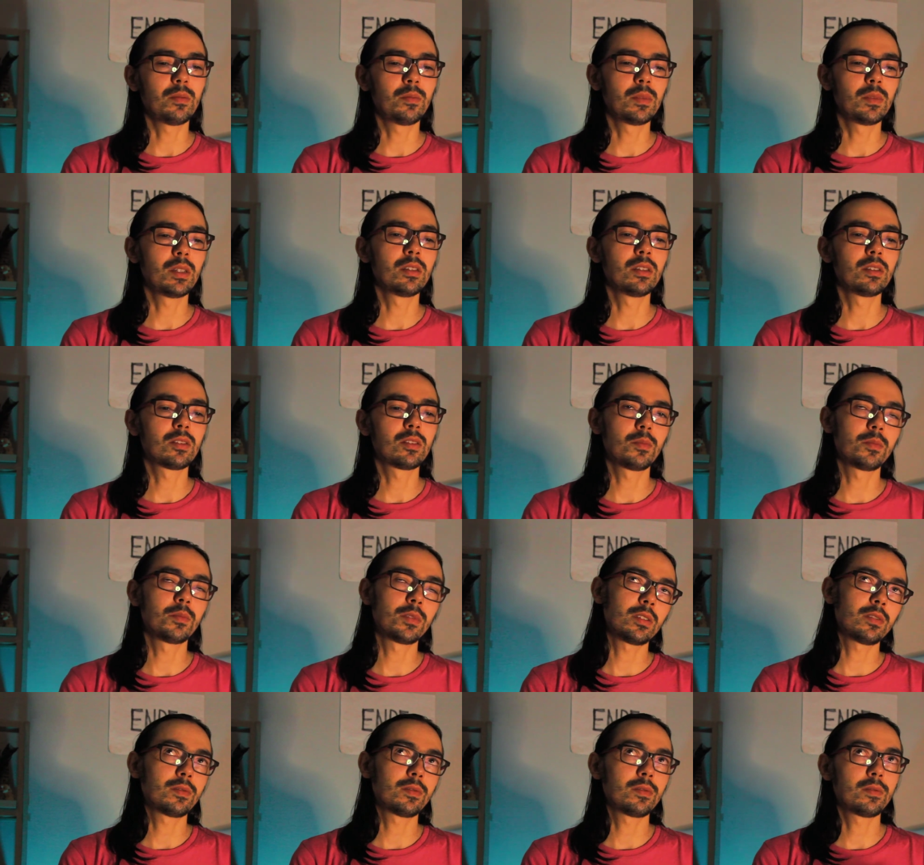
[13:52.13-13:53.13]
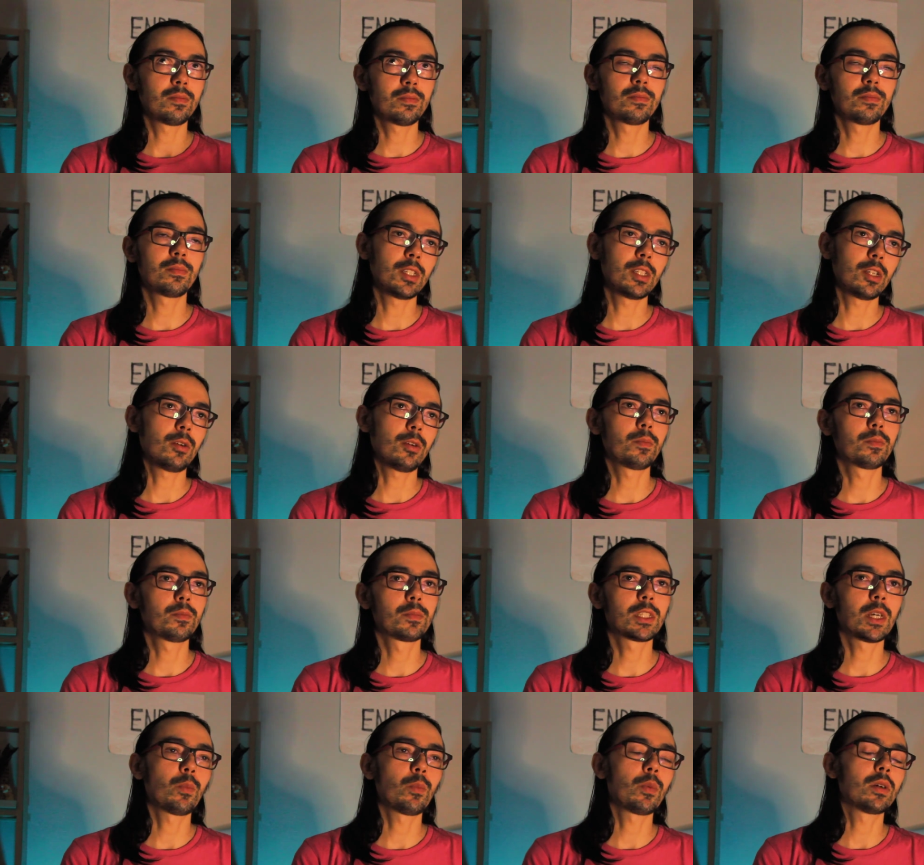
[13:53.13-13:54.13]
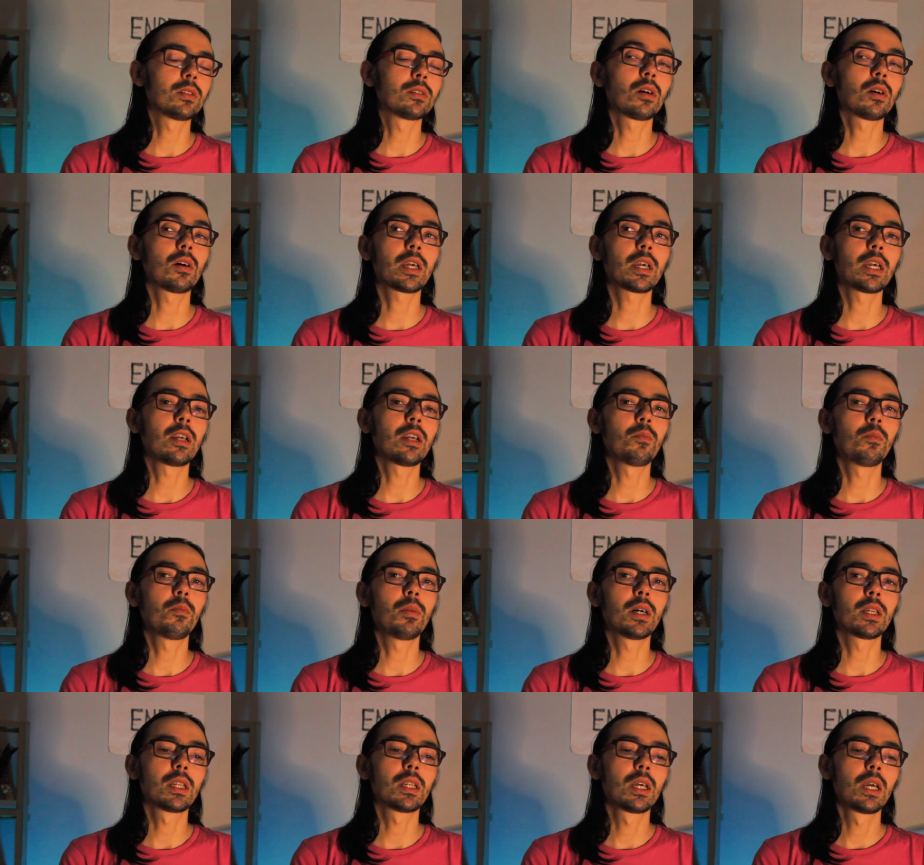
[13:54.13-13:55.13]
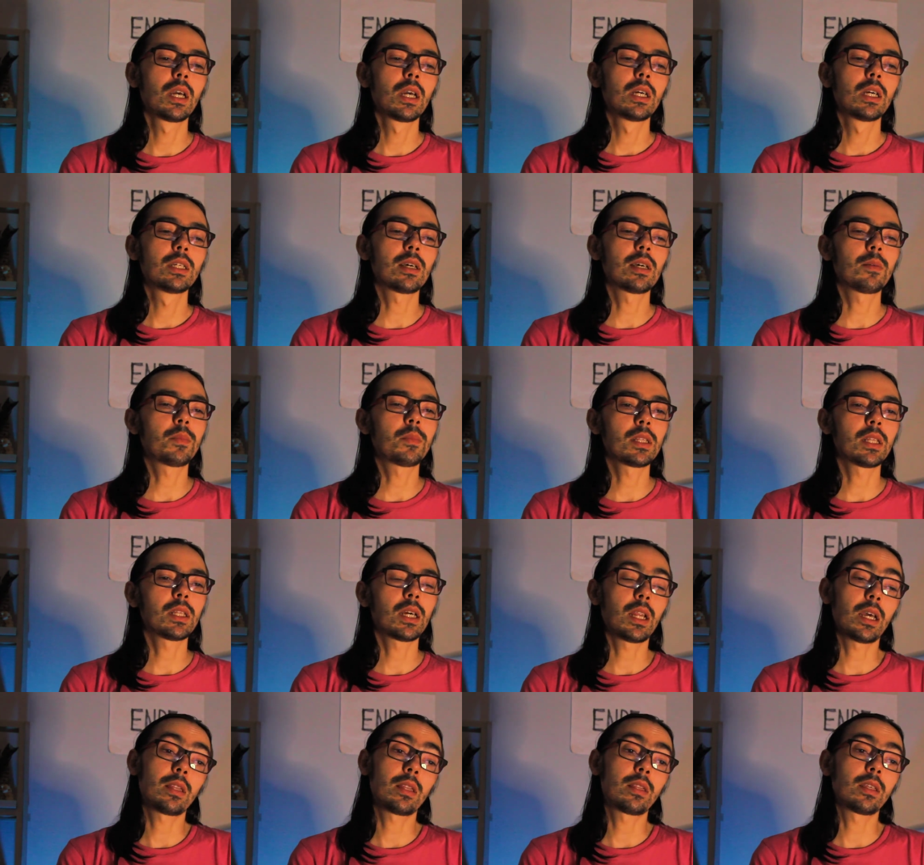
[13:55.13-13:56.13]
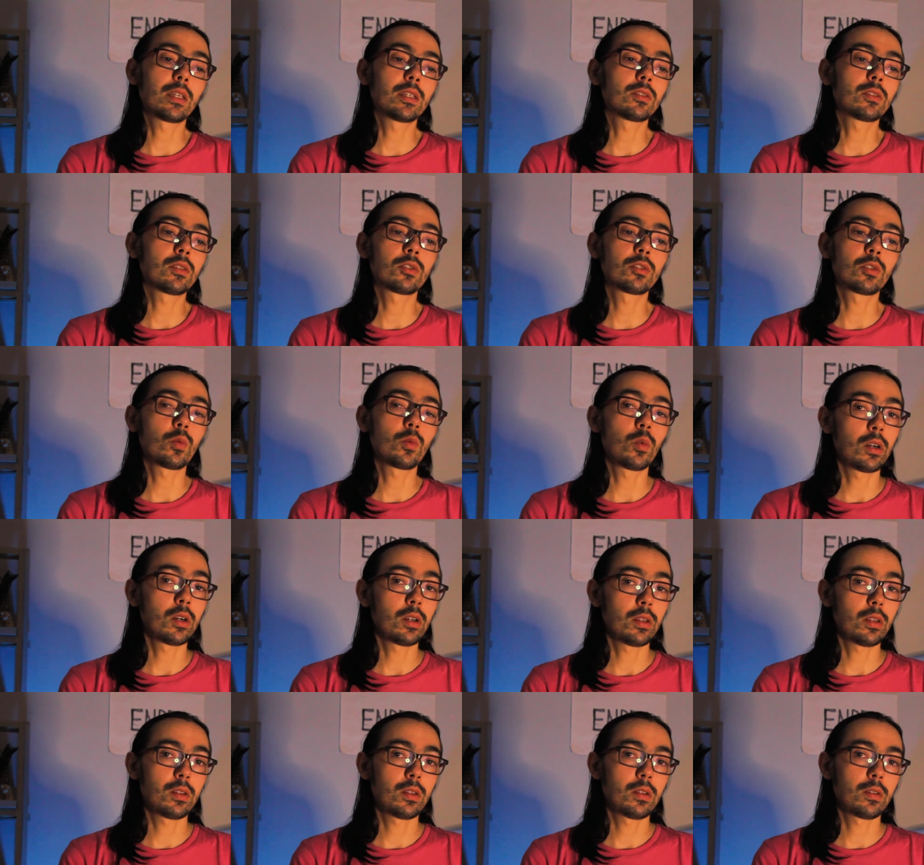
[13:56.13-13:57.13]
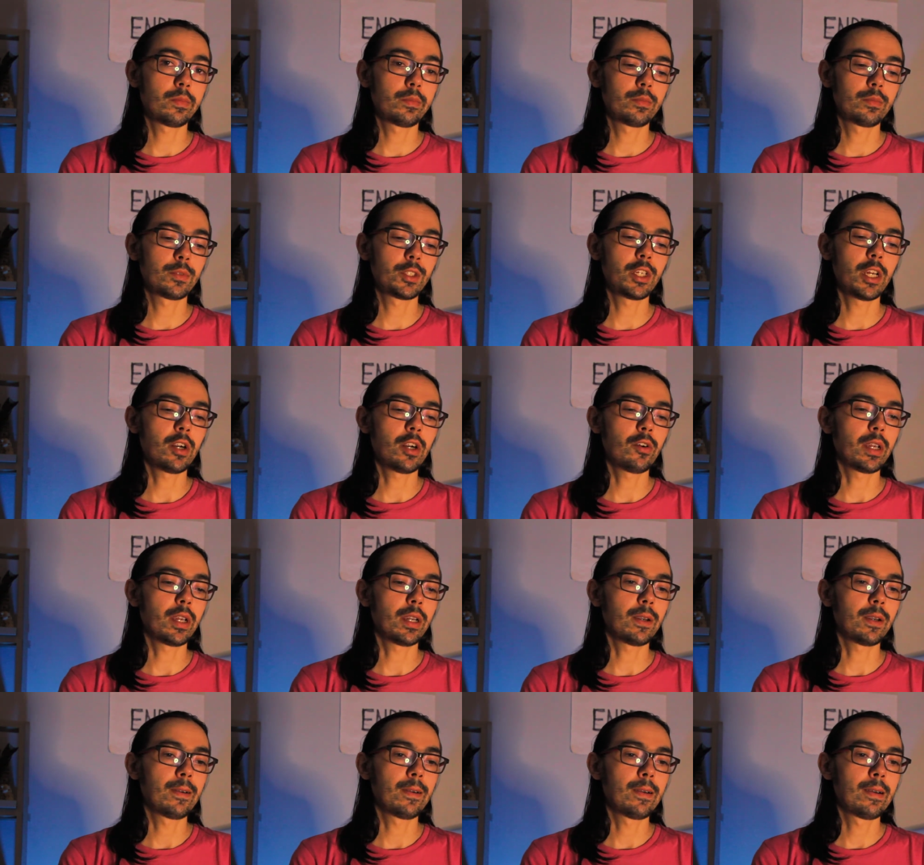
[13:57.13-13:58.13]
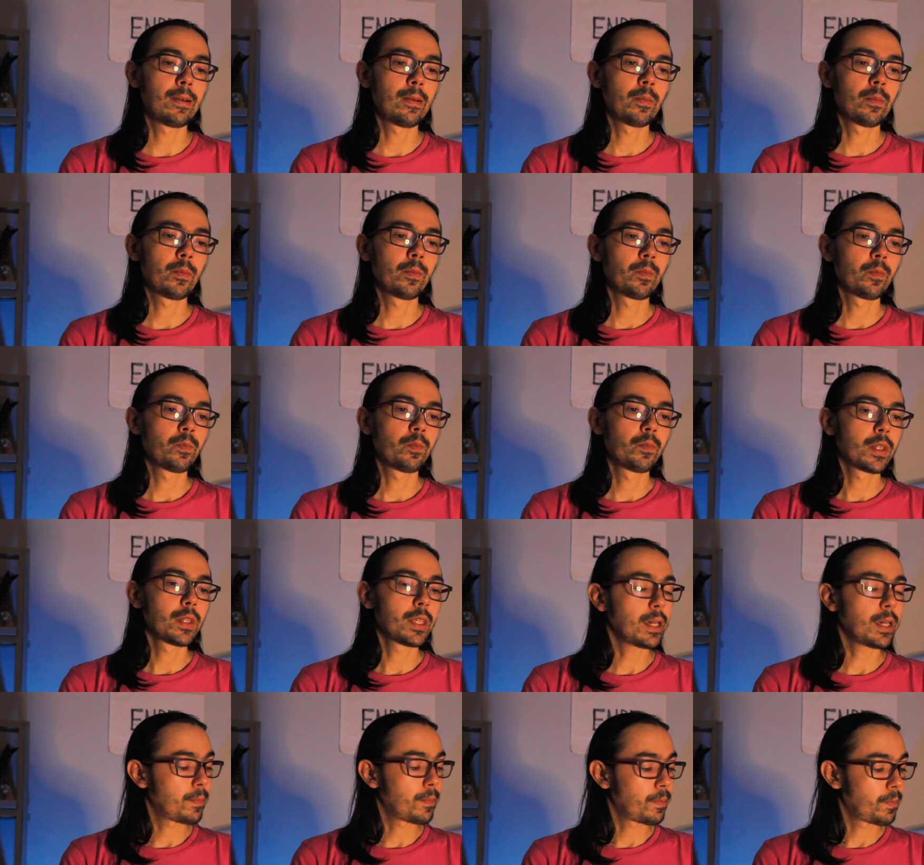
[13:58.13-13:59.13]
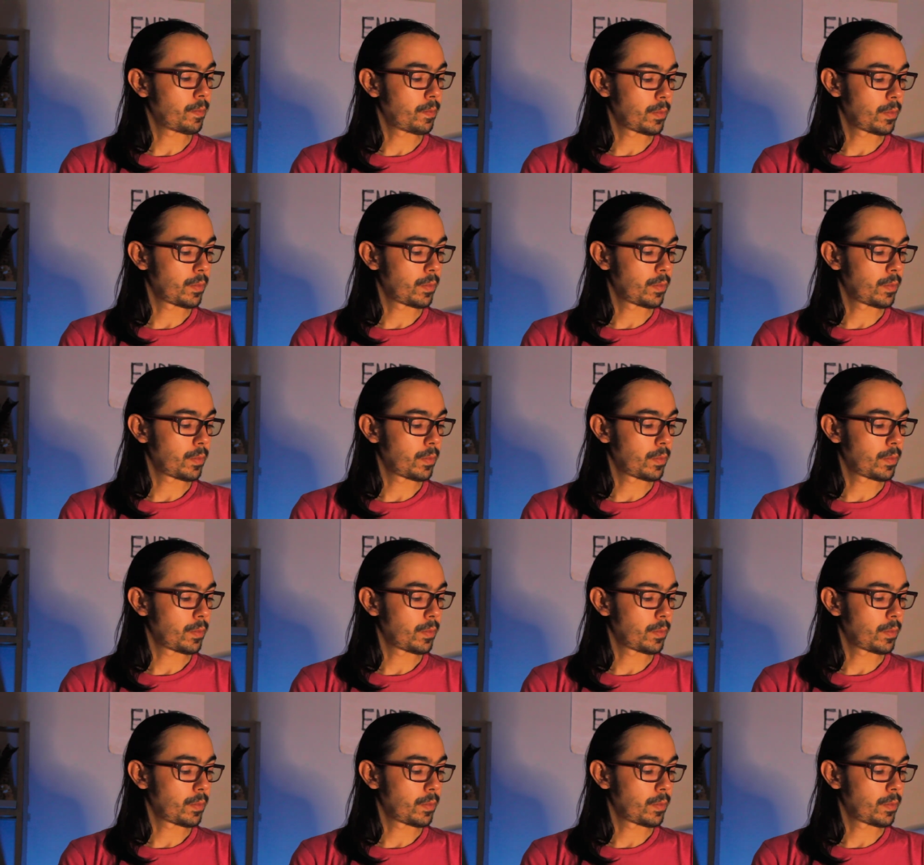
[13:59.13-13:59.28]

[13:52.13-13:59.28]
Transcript: in terms of, you know, someone talking, but something that I think is also worth sharing. Yeah.